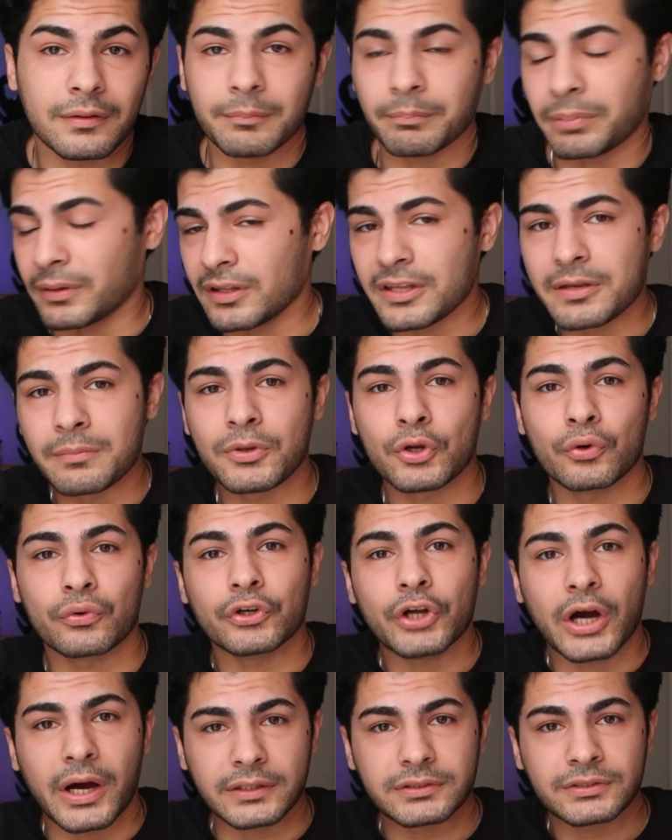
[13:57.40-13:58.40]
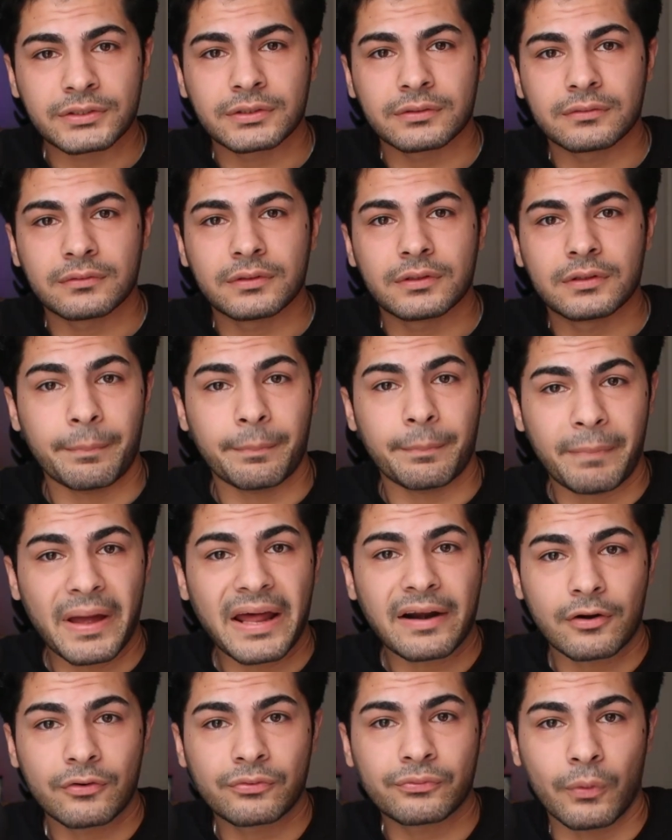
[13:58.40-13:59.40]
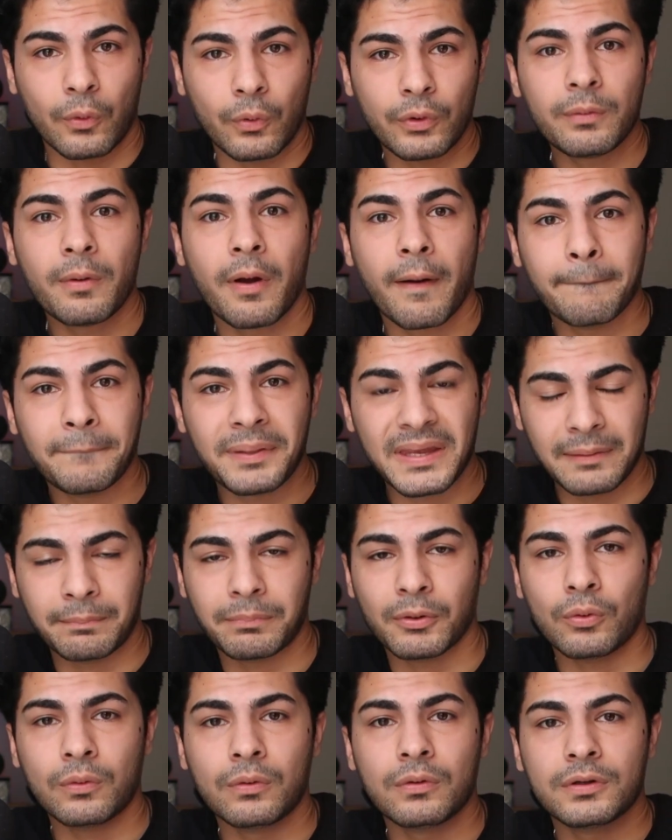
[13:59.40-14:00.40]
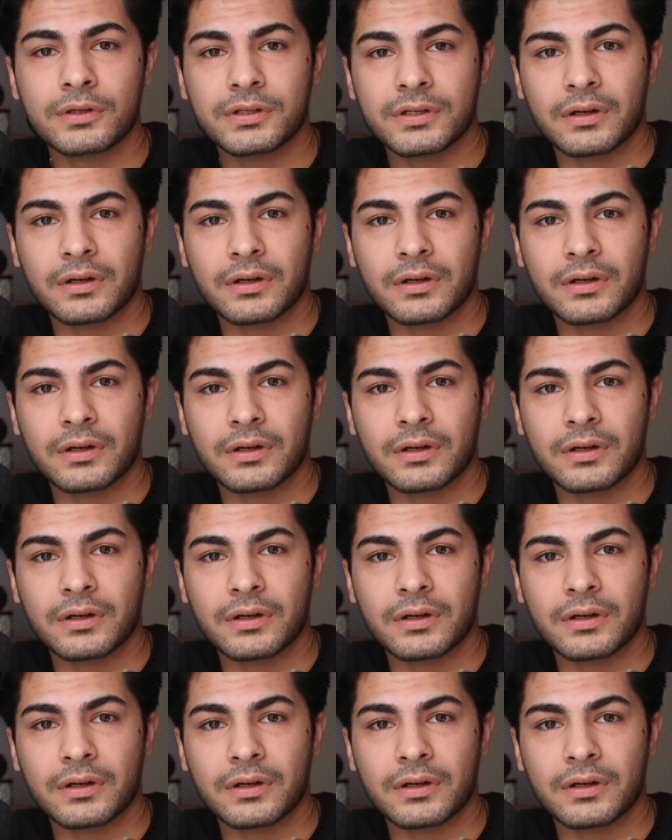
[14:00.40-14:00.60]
believe me or not, with a better phone, people